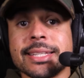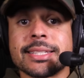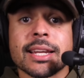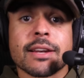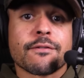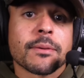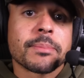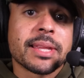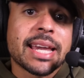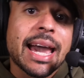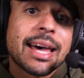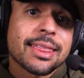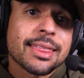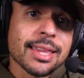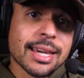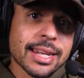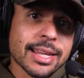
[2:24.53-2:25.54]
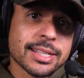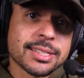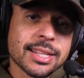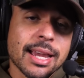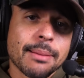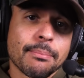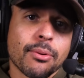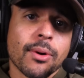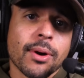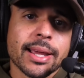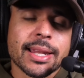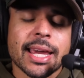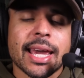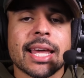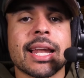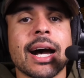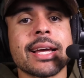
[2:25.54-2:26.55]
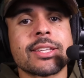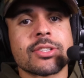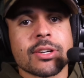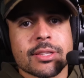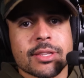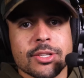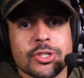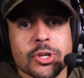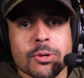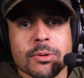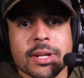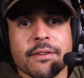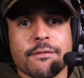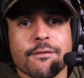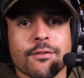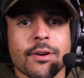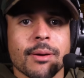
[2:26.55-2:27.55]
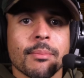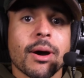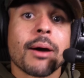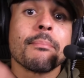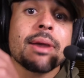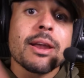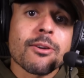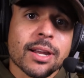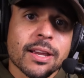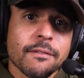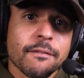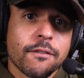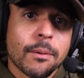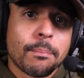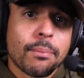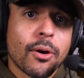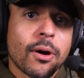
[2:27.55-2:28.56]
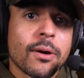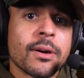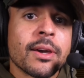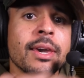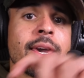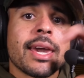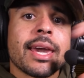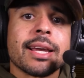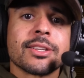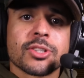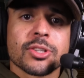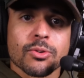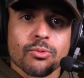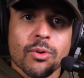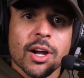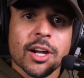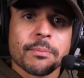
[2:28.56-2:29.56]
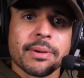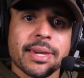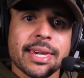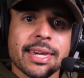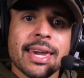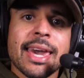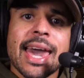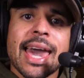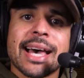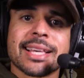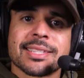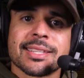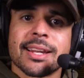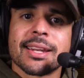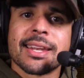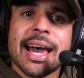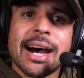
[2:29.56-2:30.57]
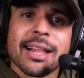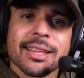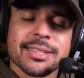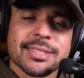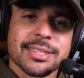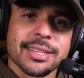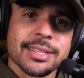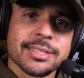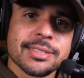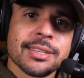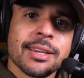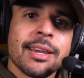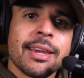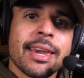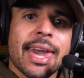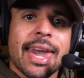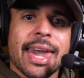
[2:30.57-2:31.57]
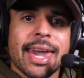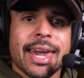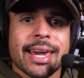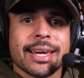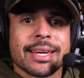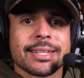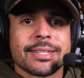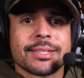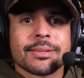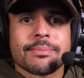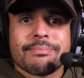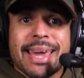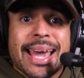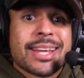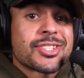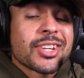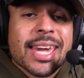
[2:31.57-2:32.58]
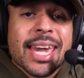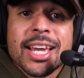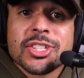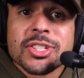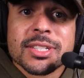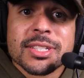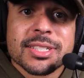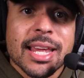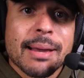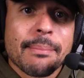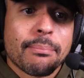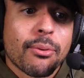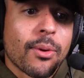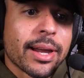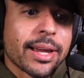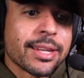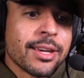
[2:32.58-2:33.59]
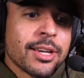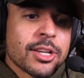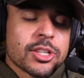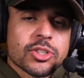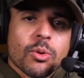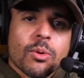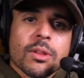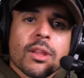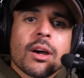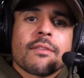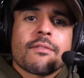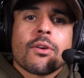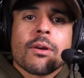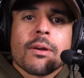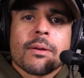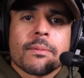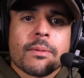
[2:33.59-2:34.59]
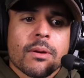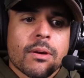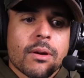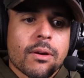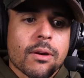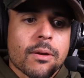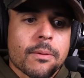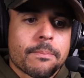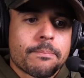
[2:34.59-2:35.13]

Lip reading: it from the athletic standpoint. And I took the journey from American football into rugby as an analysis and education standpoint. So a lot of our